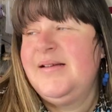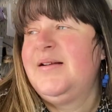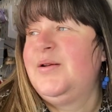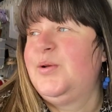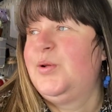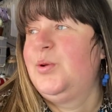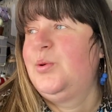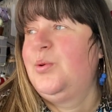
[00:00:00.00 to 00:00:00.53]

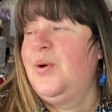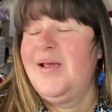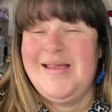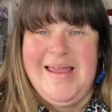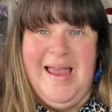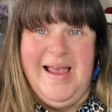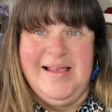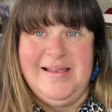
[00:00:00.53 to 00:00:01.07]
So
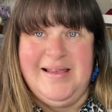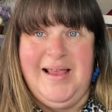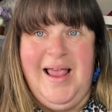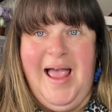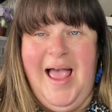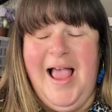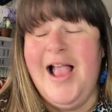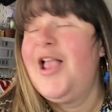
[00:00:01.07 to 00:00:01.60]
yes,
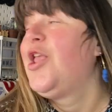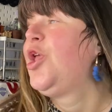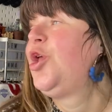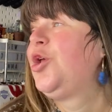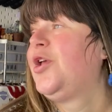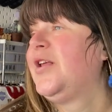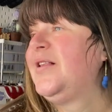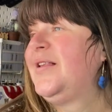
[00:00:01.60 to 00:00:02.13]

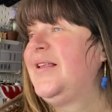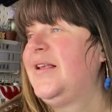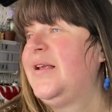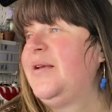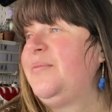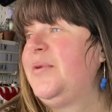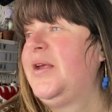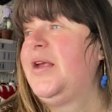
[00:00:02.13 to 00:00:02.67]
you can
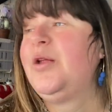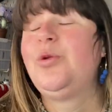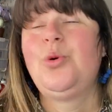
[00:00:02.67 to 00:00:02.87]
see me